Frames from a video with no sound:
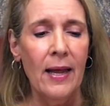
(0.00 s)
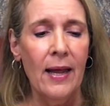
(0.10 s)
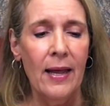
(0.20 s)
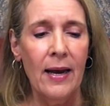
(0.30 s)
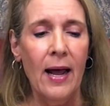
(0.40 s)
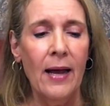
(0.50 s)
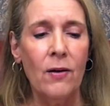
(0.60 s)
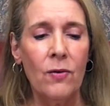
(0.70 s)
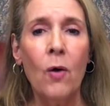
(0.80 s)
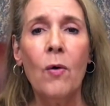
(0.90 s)
And I
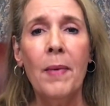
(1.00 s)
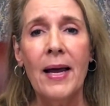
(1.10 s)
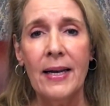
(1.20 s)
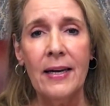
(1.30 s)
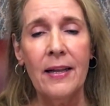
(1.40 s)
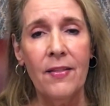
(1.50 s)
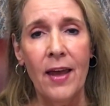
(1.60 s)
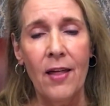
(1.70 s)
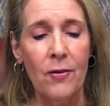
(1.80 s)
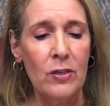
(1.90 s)
don't know about any of
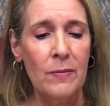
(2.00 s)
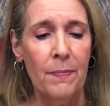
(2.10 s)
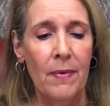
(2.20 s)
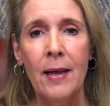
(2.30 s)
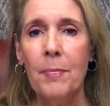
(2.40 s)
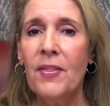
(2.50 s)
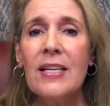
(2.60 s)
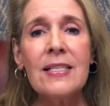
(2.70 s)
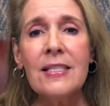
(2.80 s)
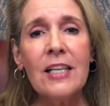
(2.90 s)
the others, but
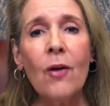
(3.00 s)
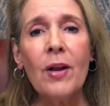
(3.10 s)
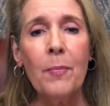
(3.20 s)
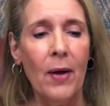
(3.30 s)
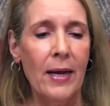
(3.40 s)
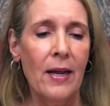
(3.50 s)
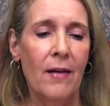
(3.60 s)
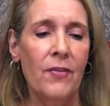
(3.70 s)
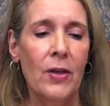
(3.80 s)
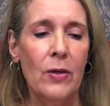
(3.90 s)
this is the only brand
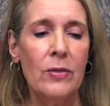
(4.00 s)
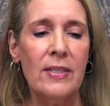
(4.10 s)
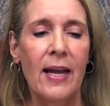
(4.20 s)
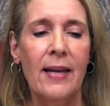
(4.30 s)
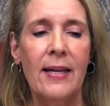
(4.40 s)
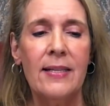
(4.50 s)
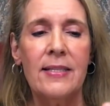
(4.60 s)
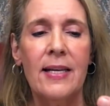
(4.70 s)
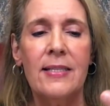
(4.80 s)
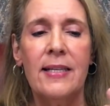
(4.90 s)
I've used, and it
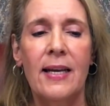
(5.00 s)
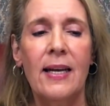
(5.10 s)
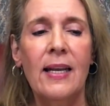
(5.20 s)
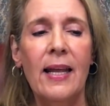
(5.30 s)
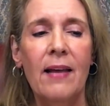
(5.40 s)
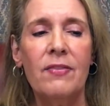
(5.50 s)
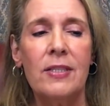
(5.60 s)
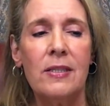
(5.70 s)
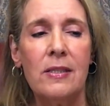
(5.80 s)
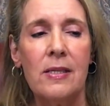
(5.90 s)
says it
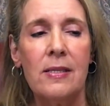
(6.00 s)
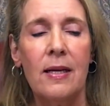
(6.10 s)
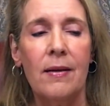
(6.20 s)
lifts.